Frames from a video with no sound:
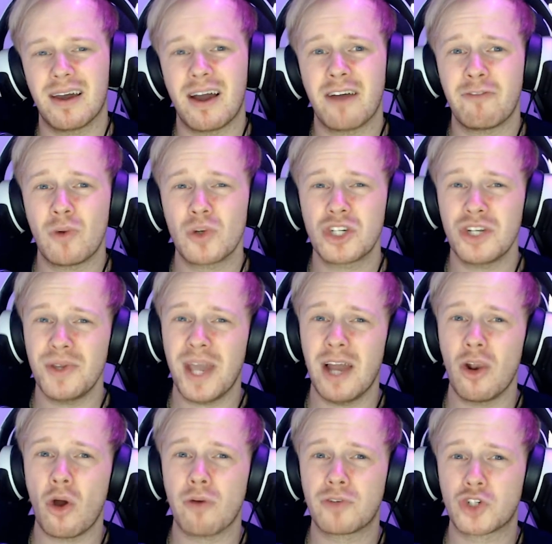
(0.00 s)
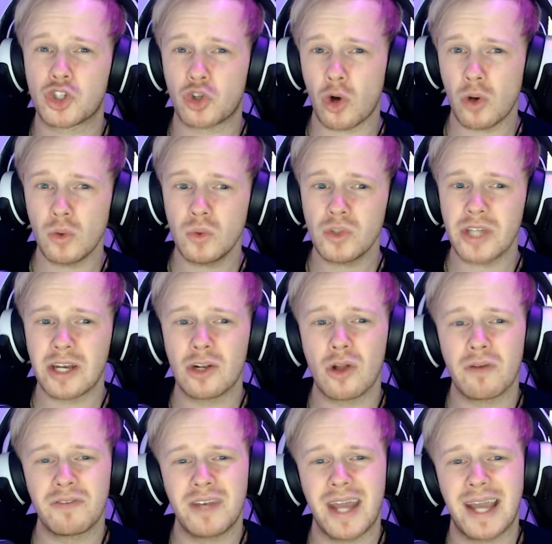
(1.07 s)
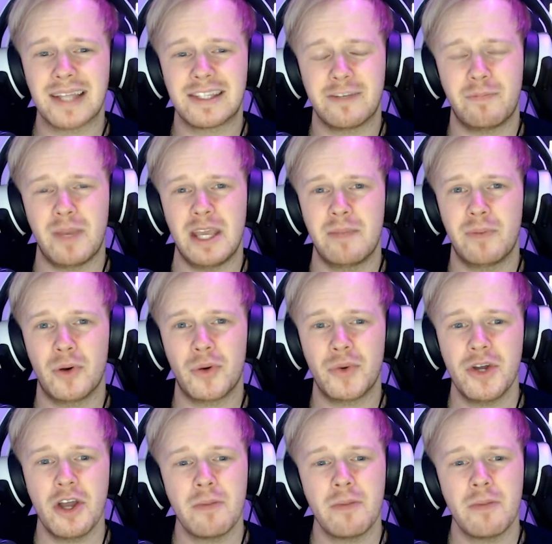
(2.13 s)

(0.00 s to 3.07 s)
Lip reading: unfortunately, you get a lot of trolls and a lot of negative people,